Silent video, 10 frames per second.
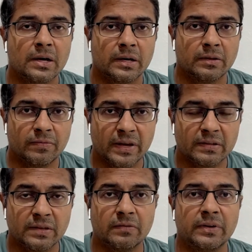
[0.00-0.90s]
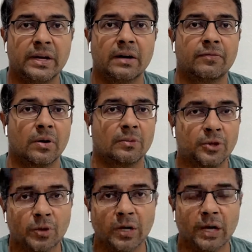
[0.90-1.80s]
the waste that we get from
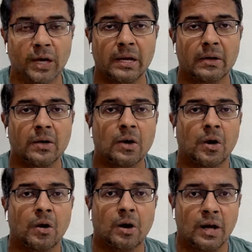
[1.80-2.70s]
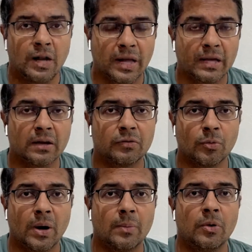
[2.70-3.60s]
sugarcane or like
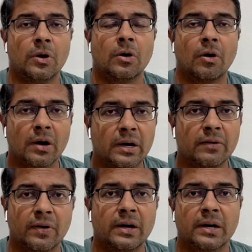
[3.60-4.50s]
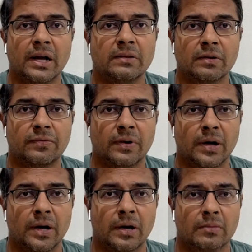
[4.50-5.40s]
subabul or different kinds of
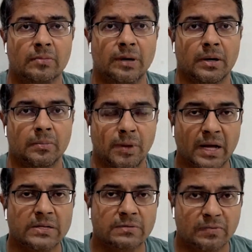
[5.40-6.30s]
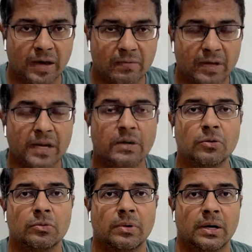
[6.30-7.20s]
plants where we need
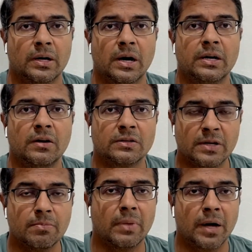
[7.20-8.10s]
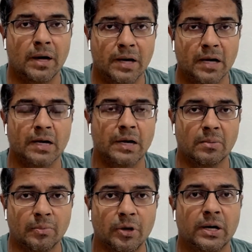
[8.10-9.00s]
to continuously cut it
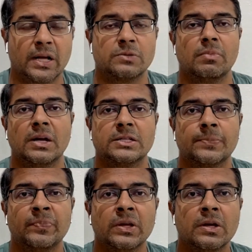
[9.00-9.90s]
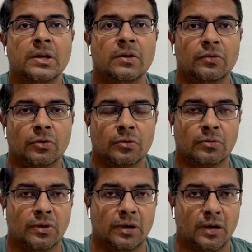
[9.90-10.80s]
and put it as mulch. So